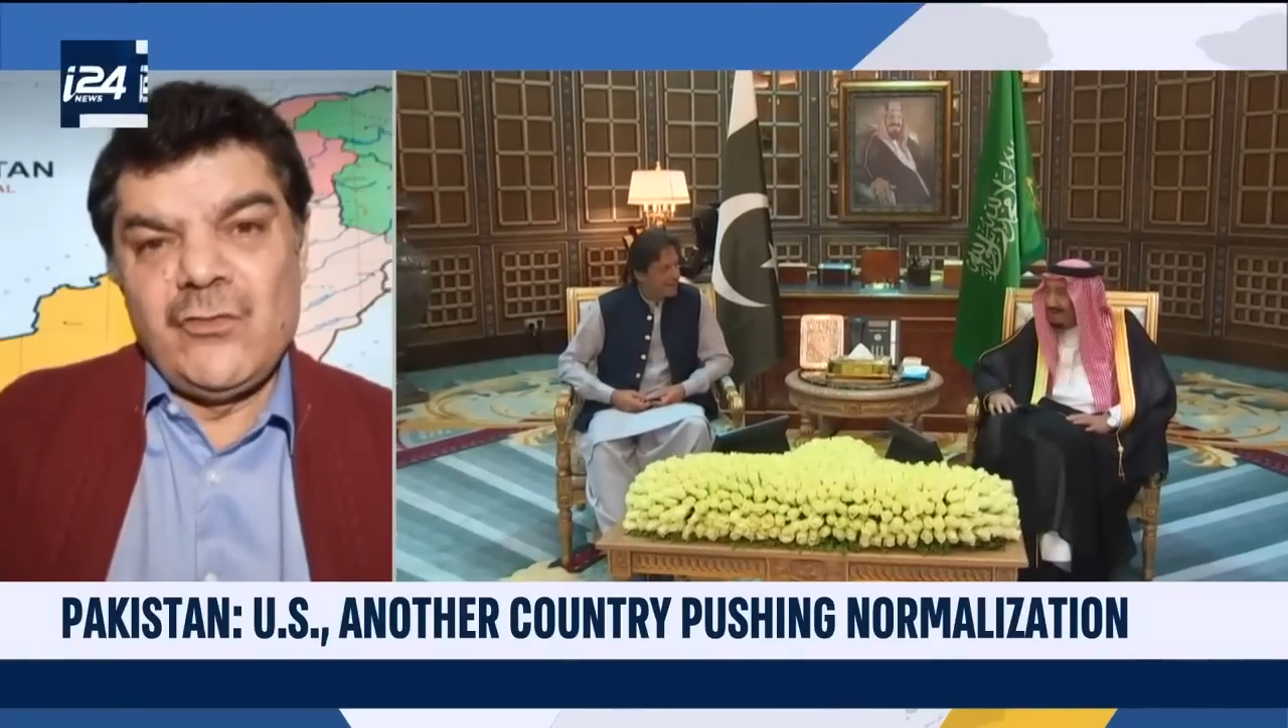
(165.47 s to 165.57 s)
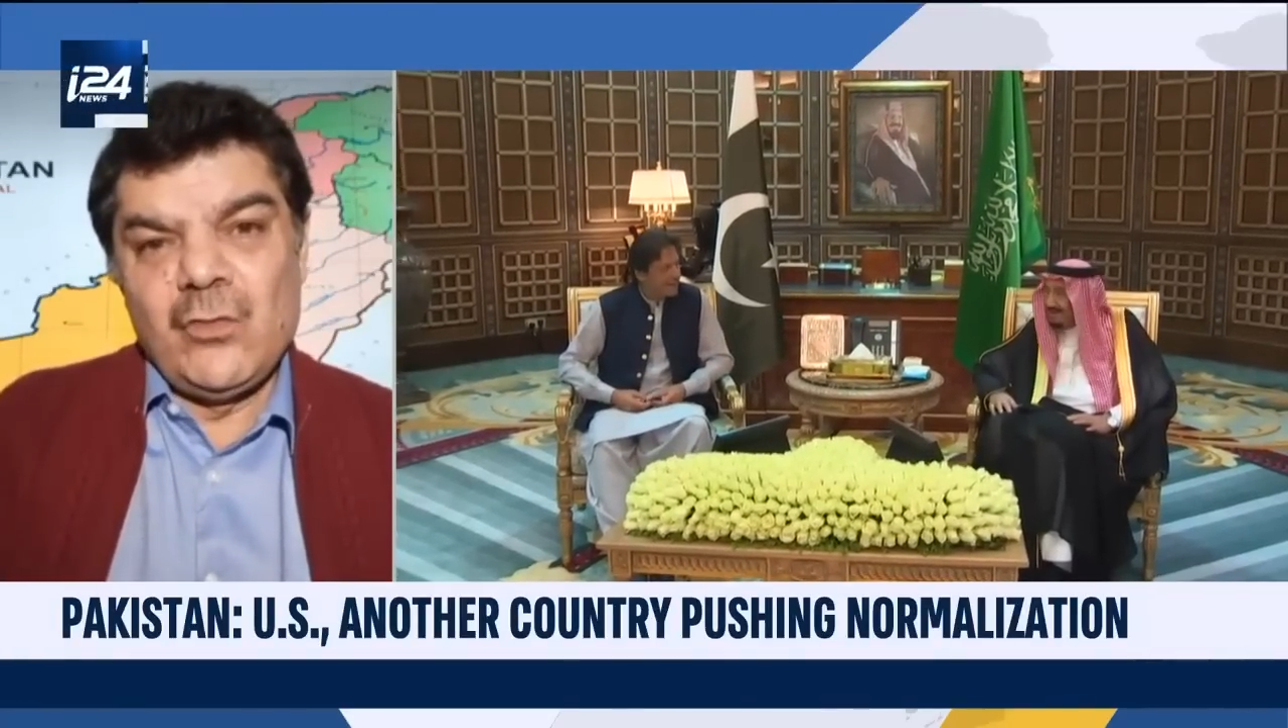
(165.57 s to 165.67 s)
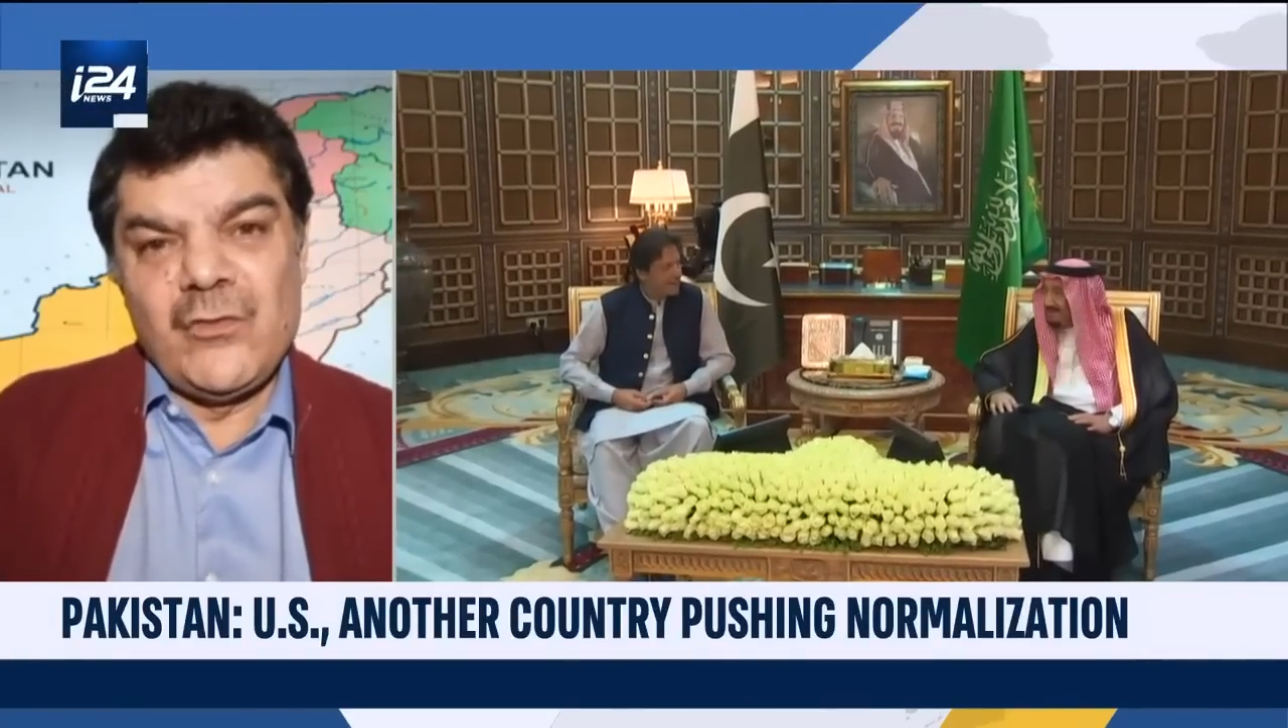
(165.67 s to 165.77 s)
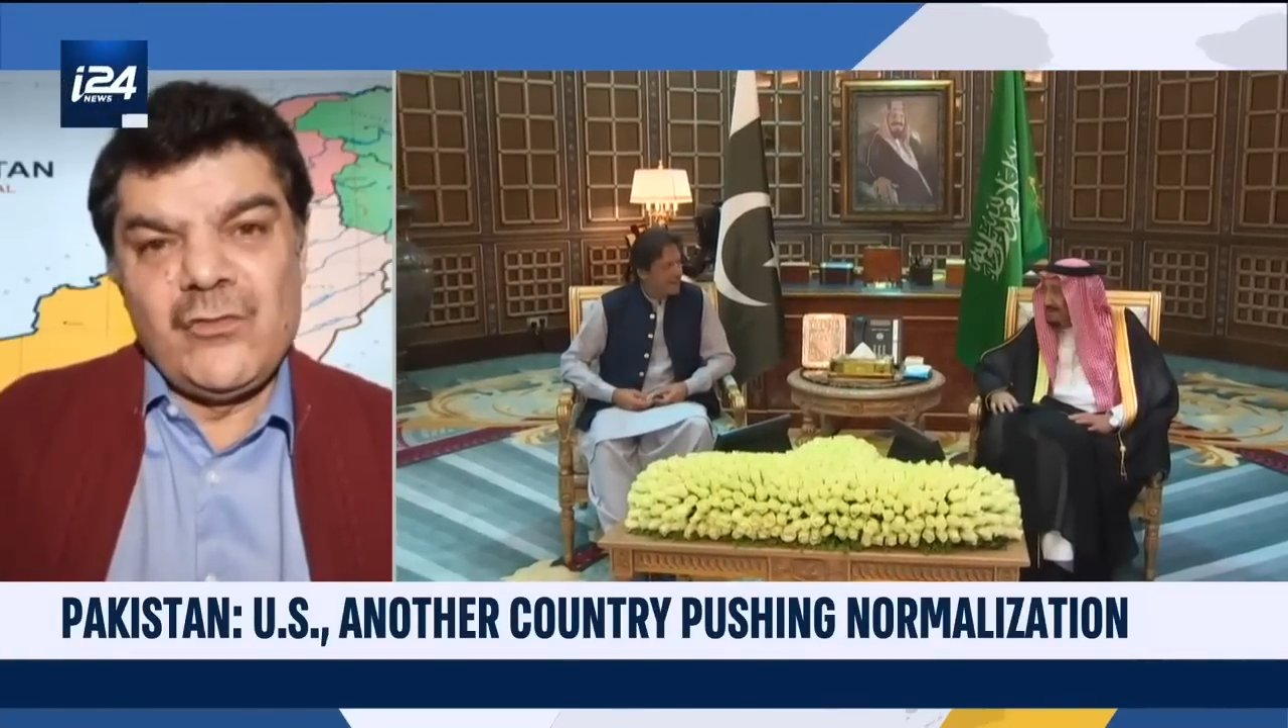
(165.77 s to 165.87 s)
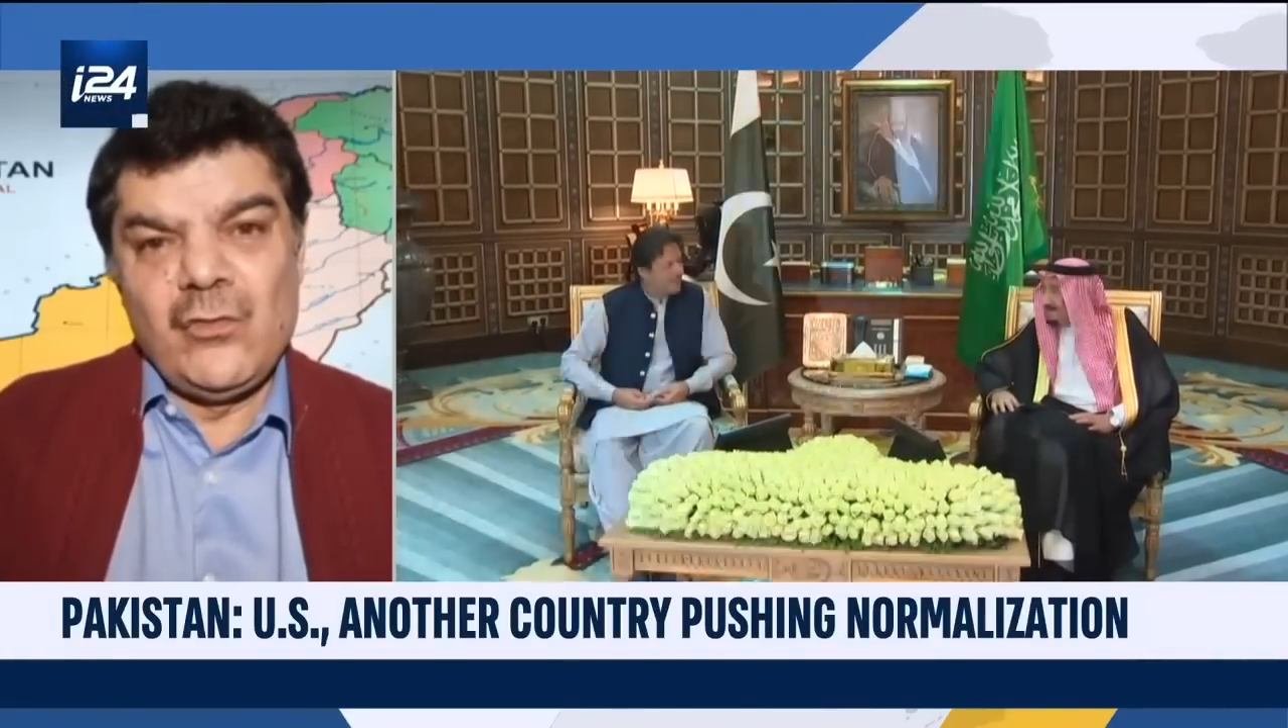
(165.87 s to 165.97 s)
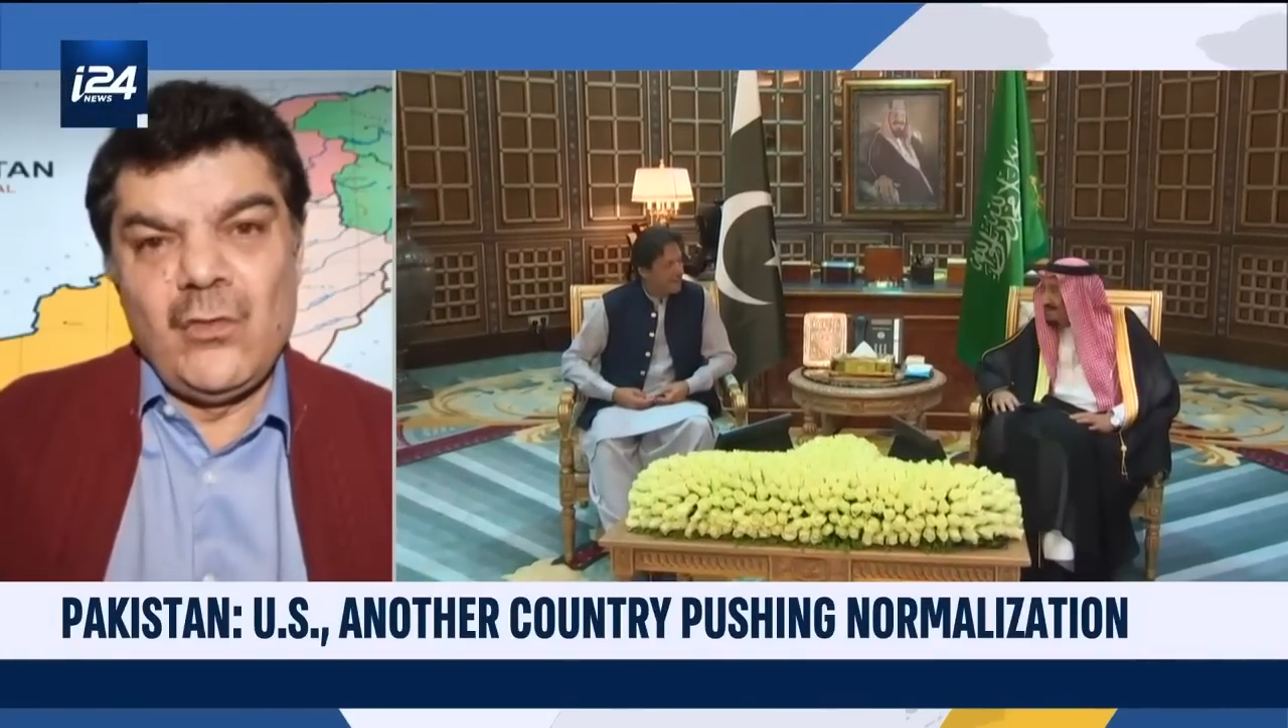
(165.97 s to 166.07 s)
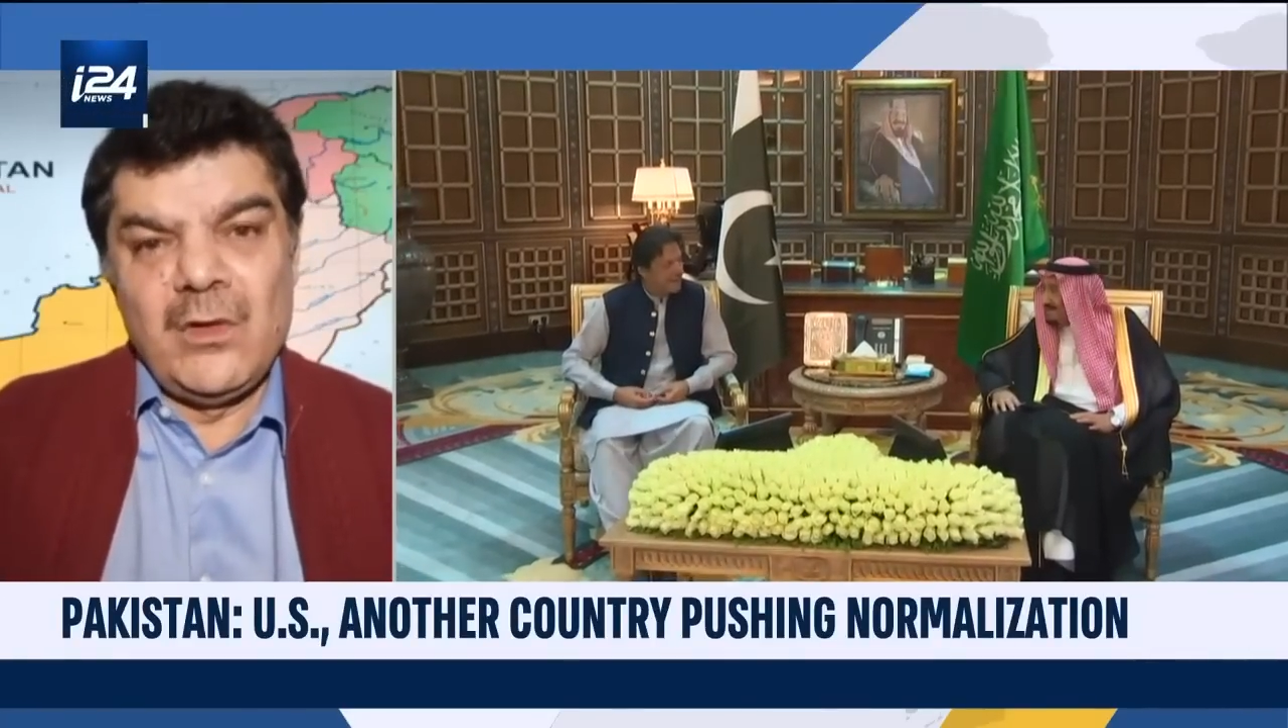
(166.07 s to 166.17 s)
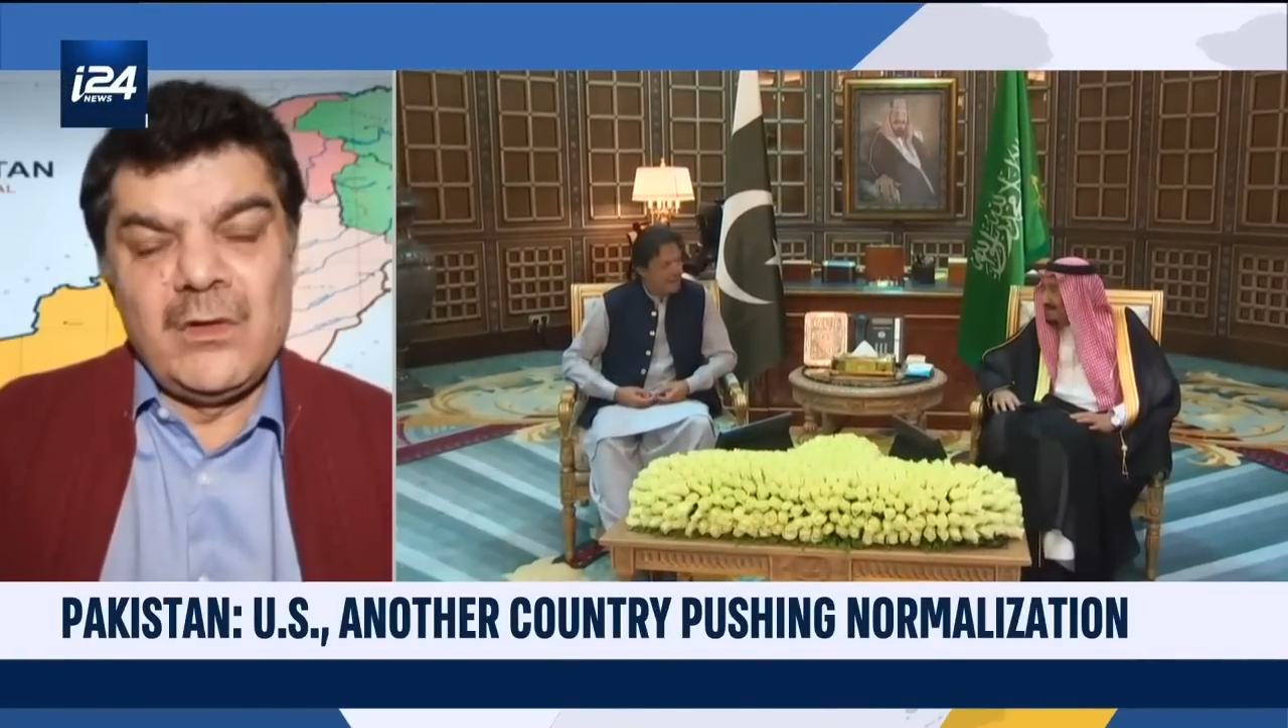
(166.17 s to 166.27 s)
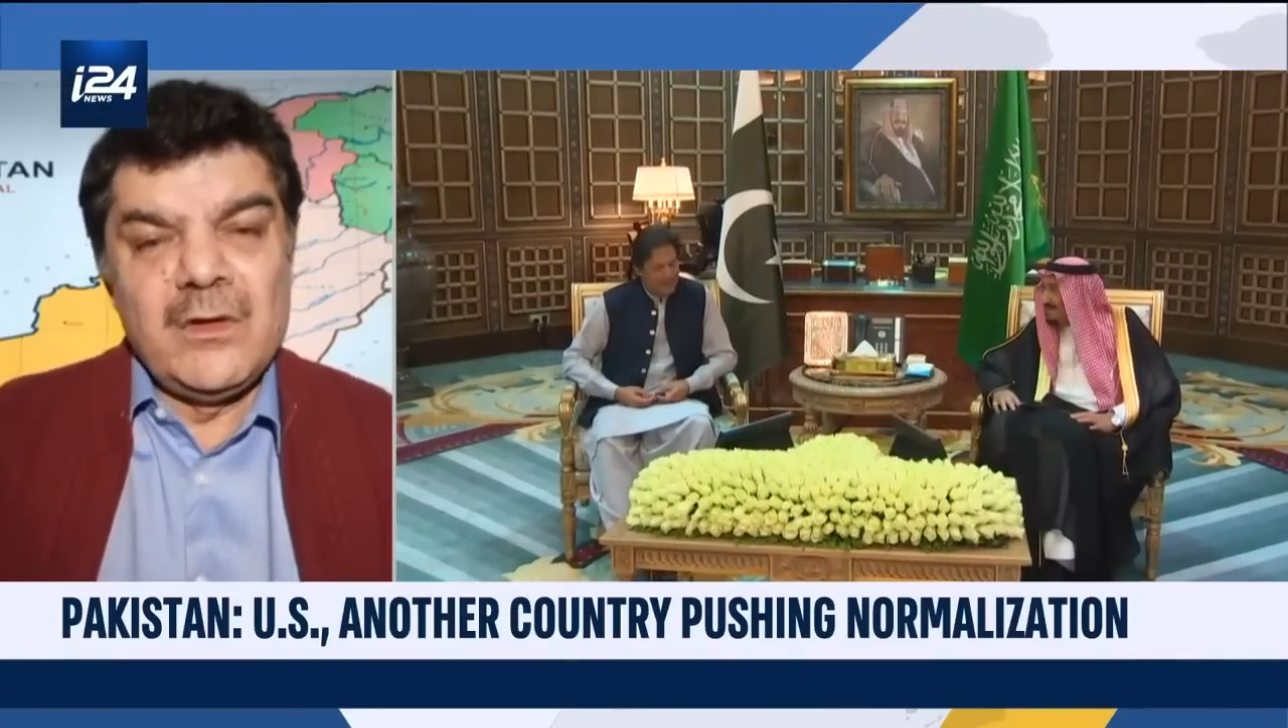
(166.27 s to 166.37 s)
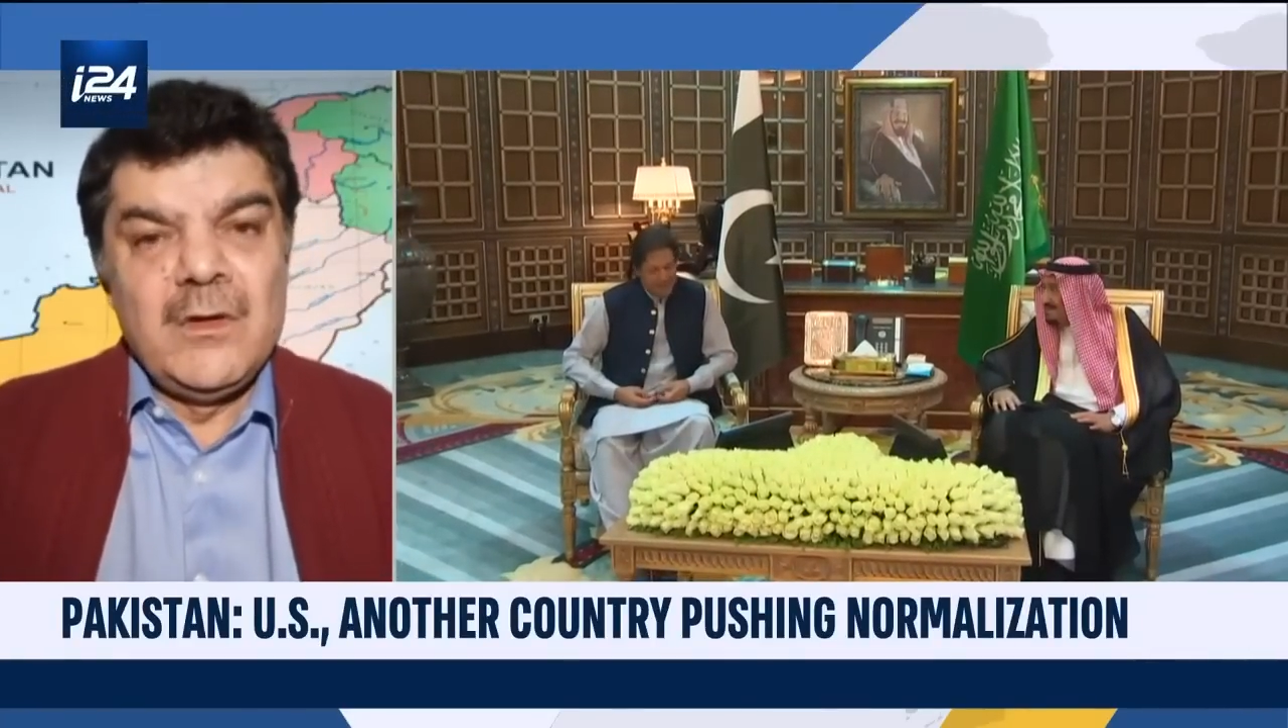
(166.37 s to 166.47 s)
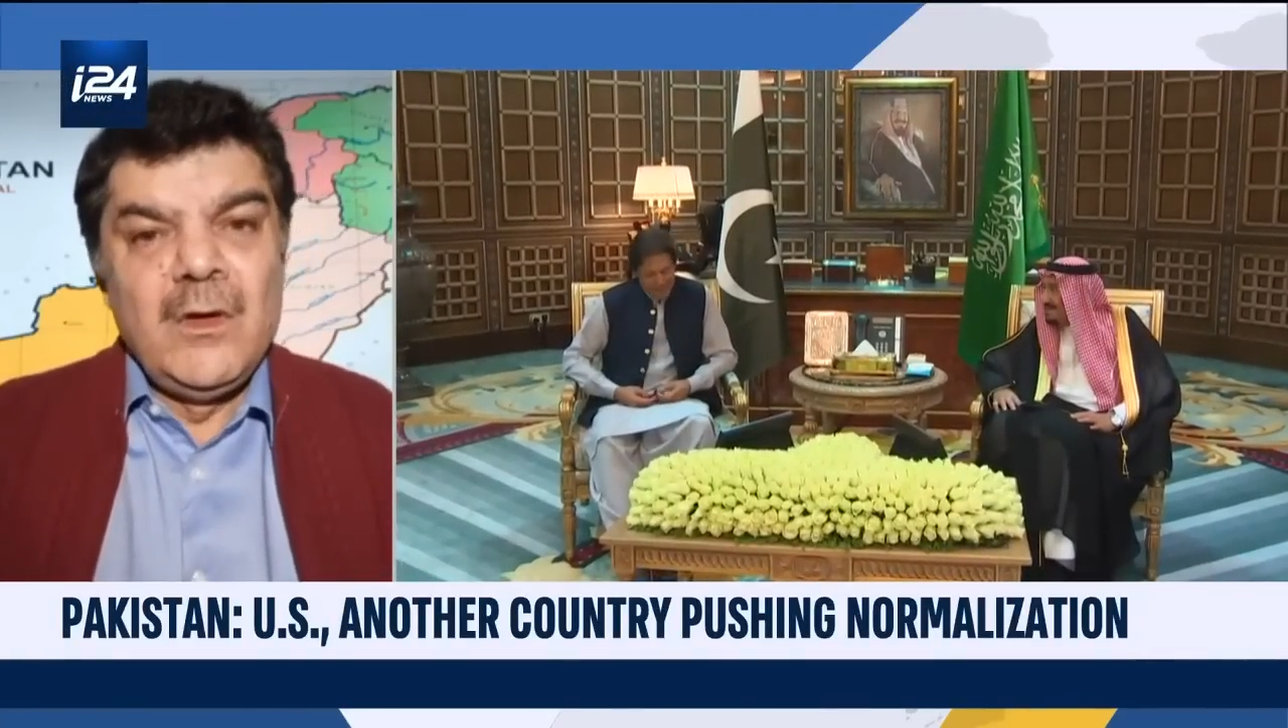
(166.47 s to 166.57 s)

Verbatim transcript: issue is solved,